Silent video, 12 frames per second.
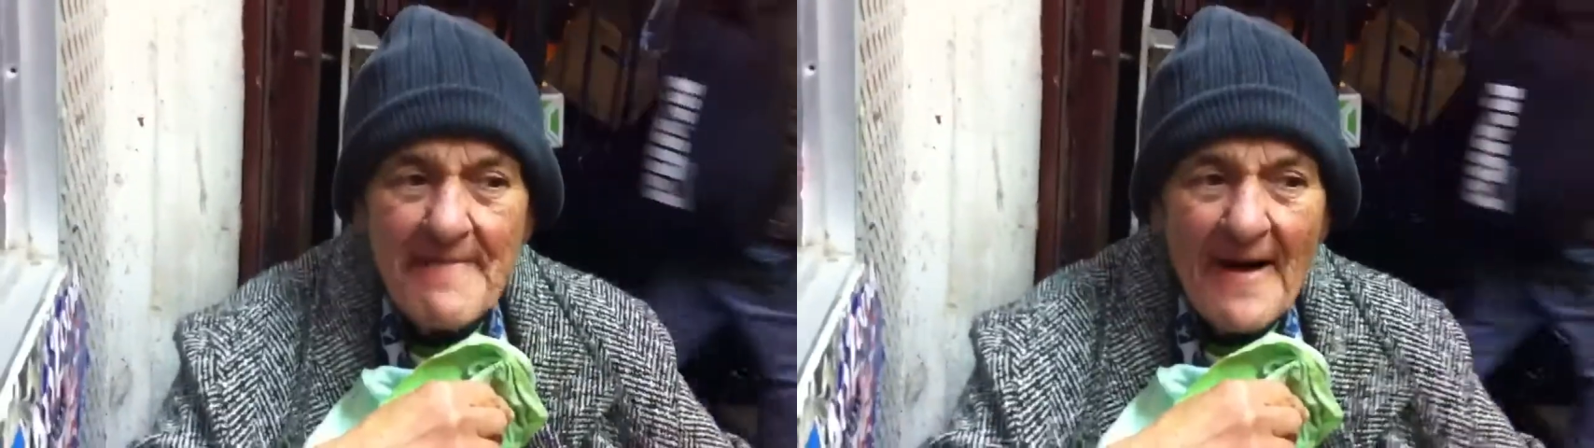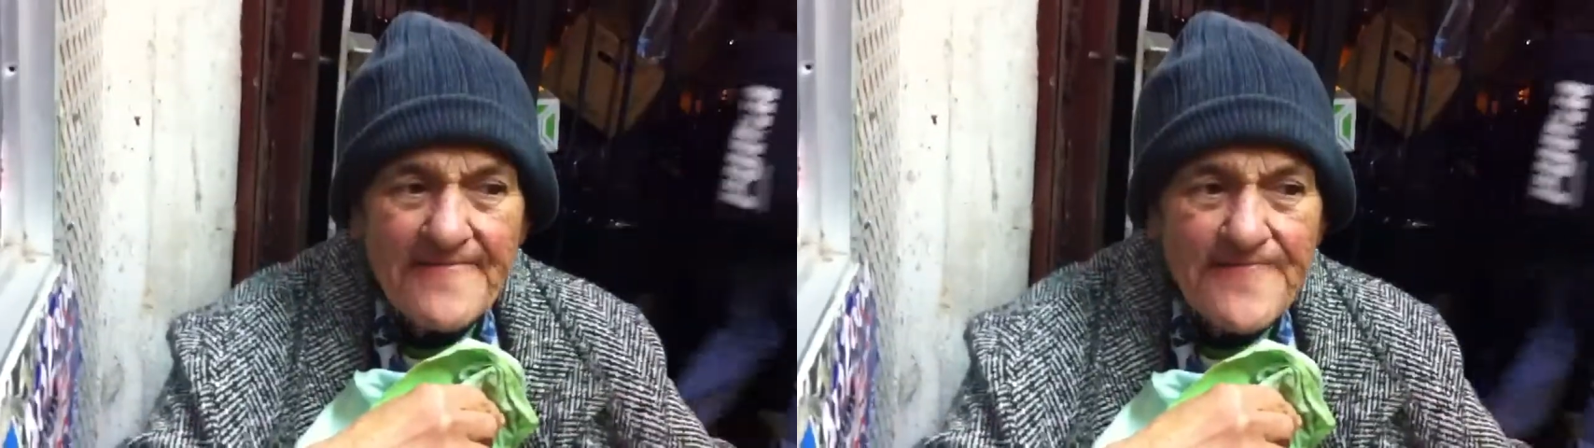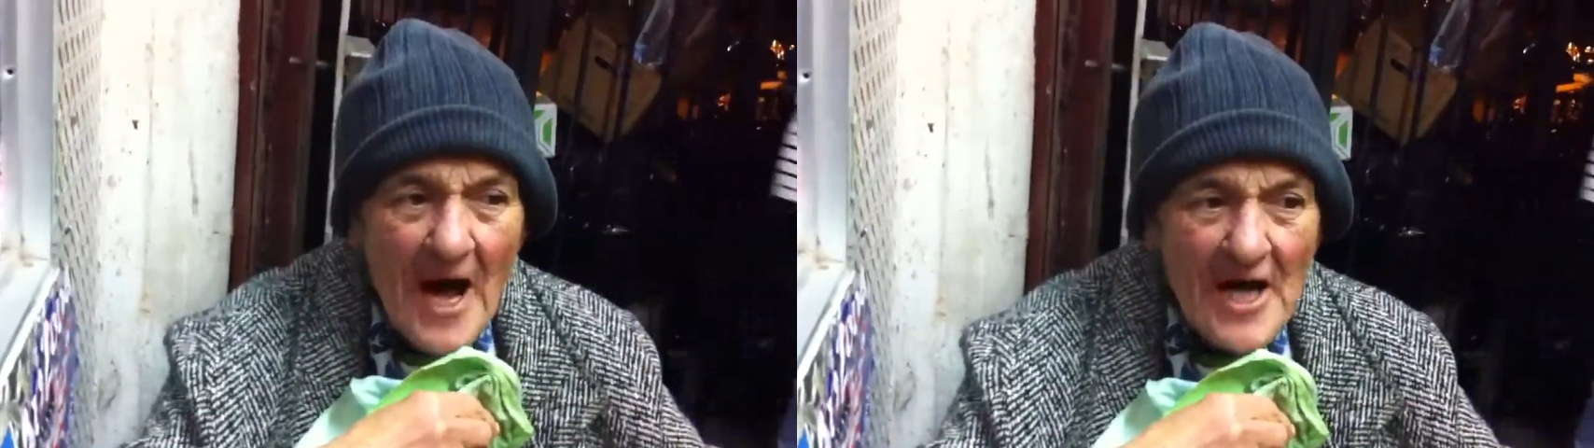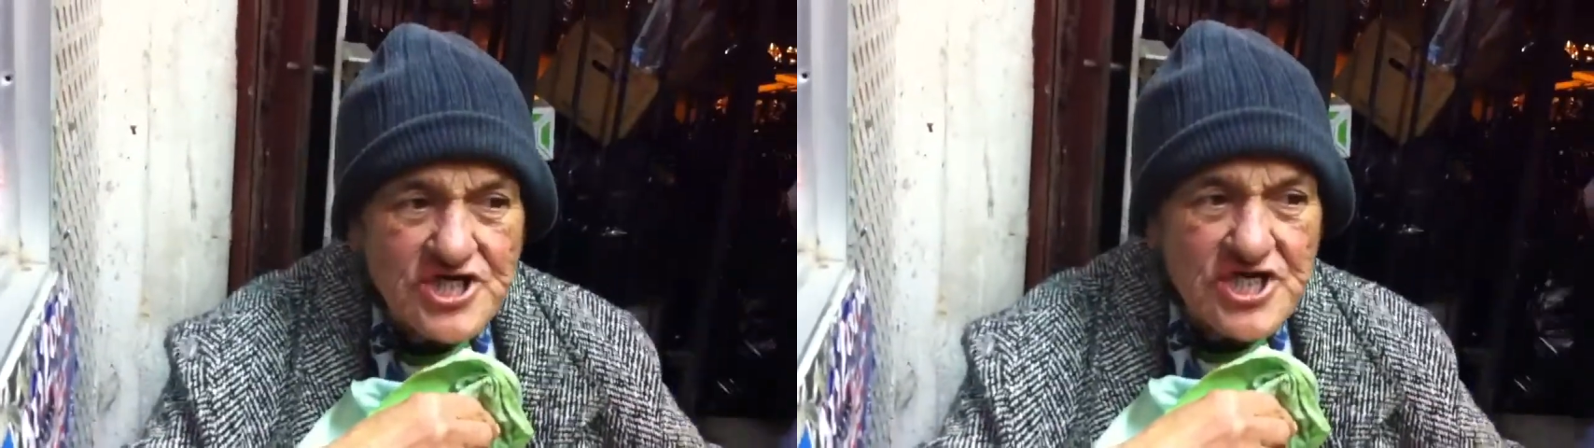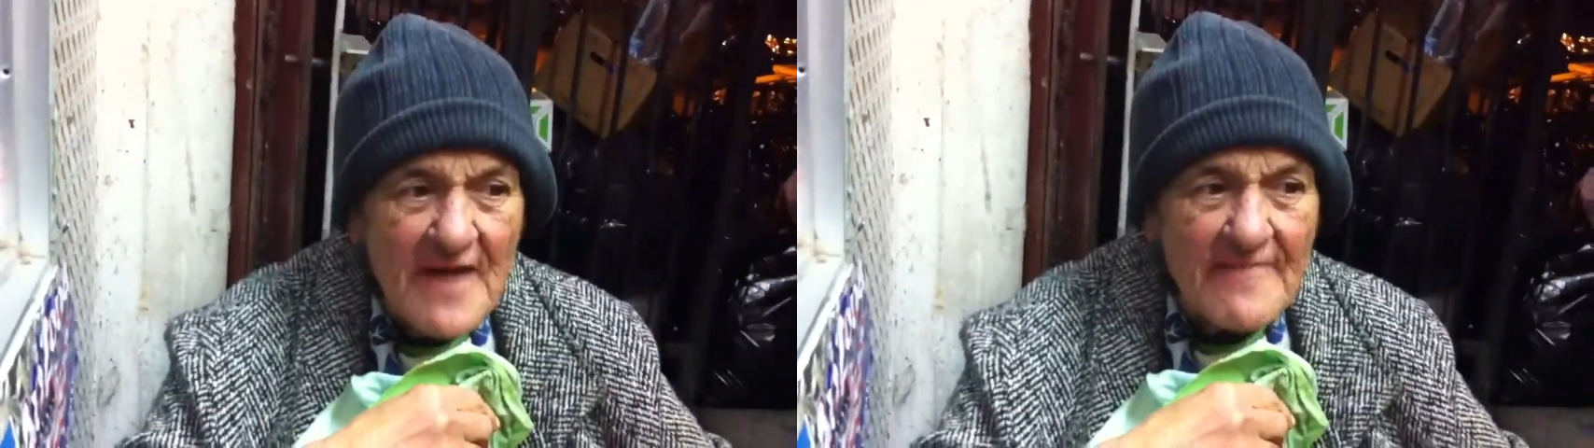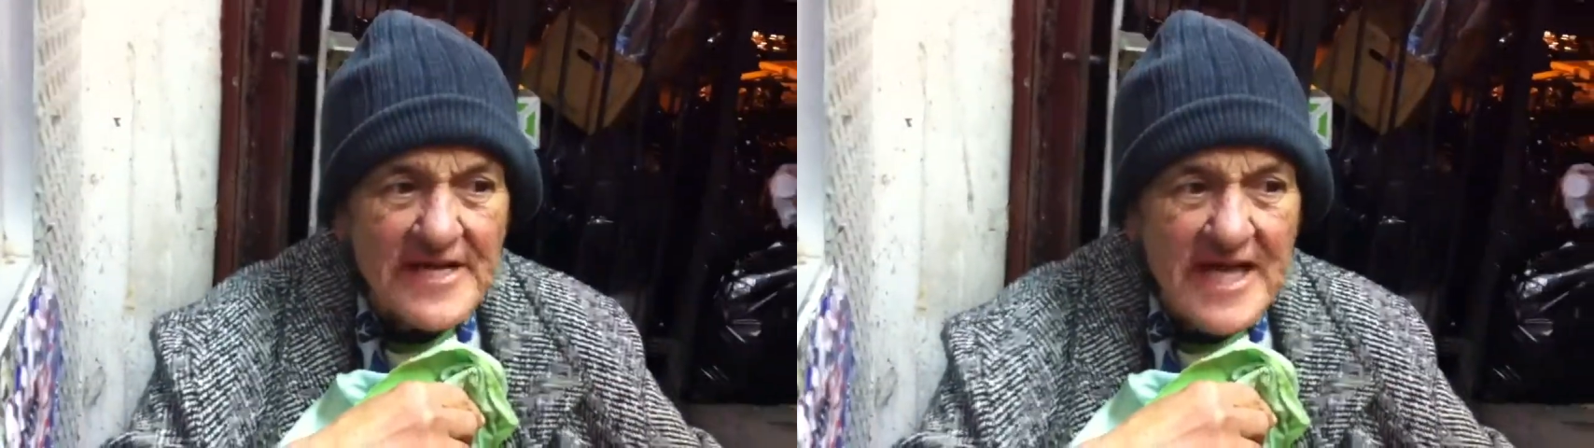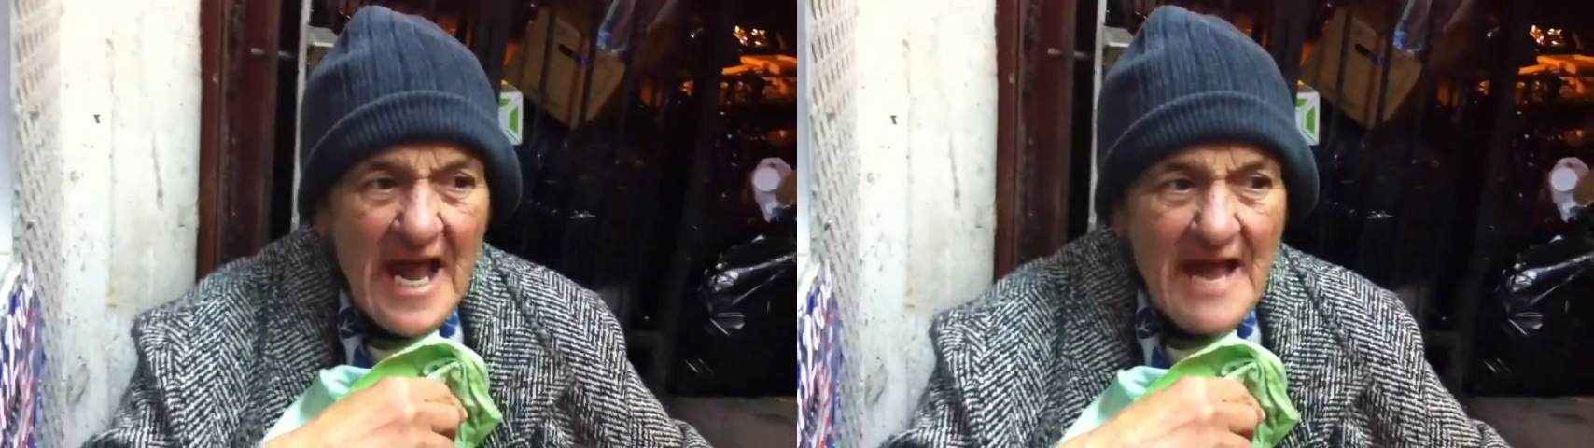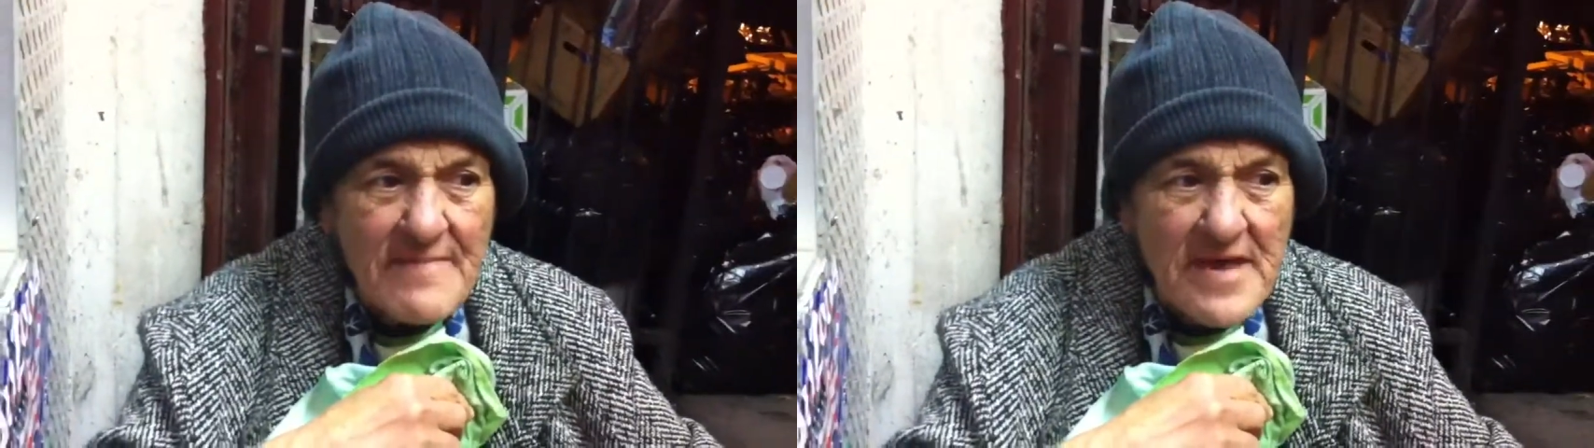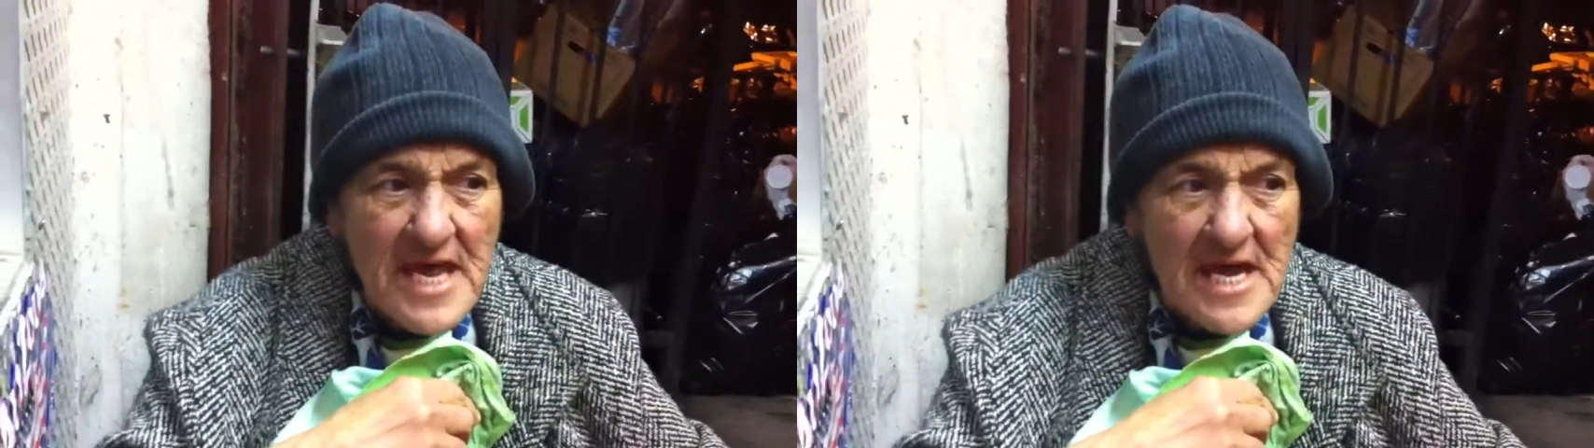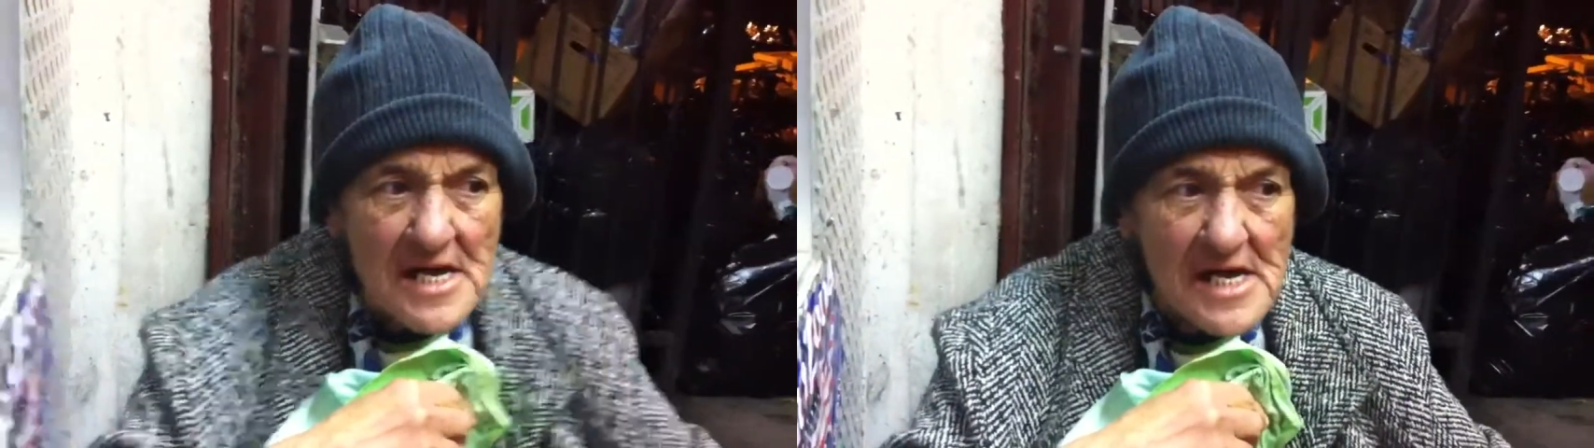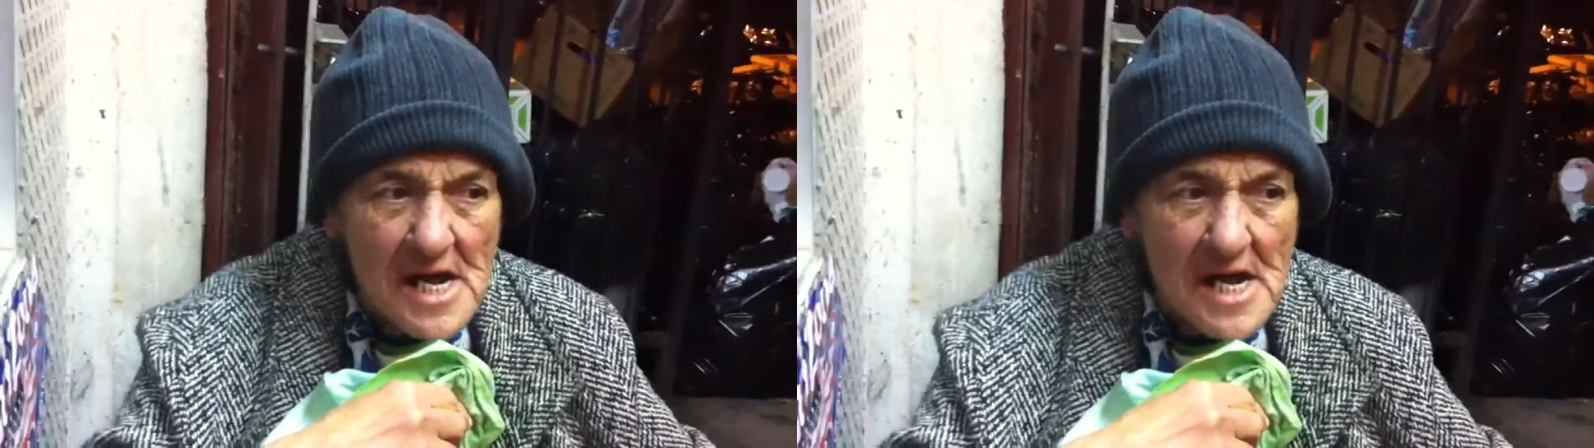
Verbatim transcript: said my father should never came here.